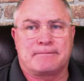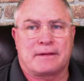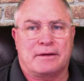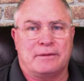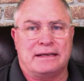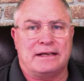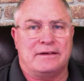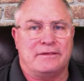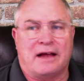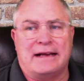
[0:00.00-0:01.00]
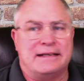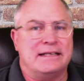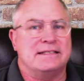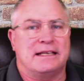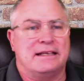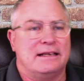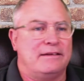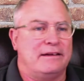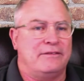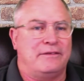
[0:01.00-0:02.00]
we did, IT said
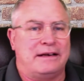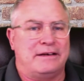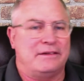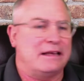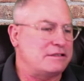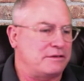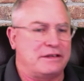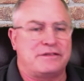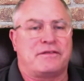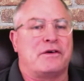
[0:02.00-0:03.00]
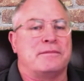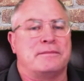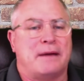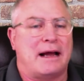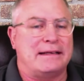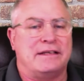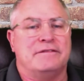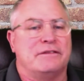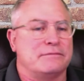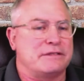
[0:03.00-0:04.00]
that we do this, or this firm, IT
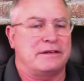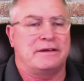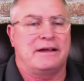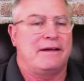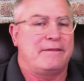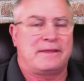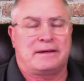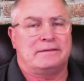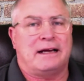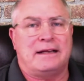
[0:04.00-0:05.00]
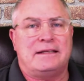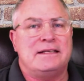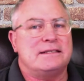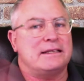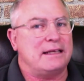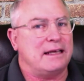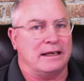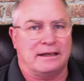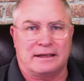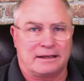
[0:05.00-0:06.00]
firm said, IT's at the
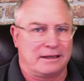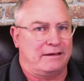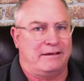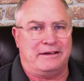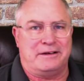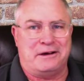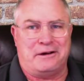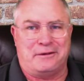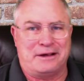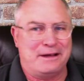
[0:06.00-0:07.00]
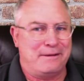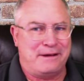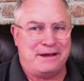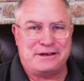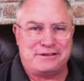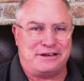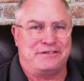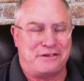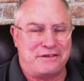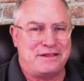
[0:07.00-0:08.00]
end. you know,
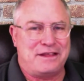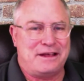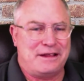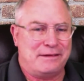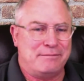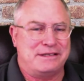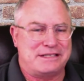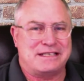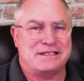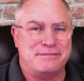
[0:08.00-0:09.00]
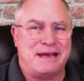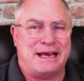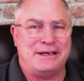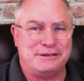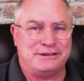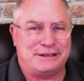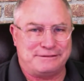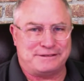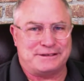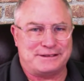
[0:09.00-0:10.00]
transform the business manually
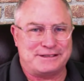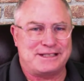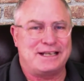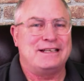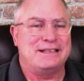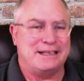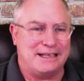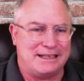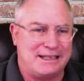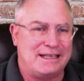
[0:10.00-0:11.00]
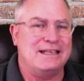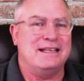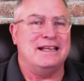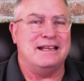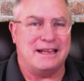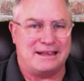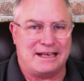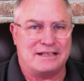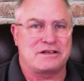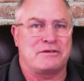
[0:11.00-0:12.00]
first to get the
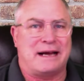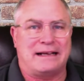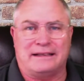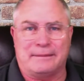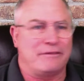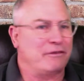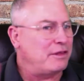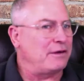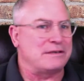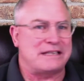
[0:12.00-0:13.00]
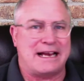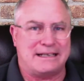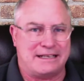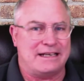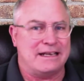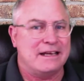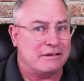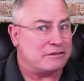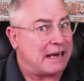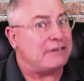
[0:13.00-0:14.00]
things correctly. Before there was IT,
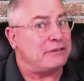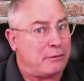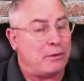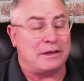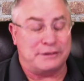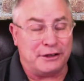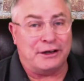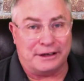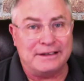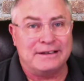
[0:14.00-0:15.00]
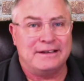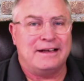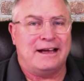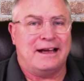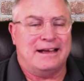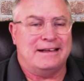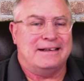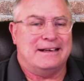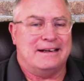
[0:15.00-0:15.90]
there's actually work done. And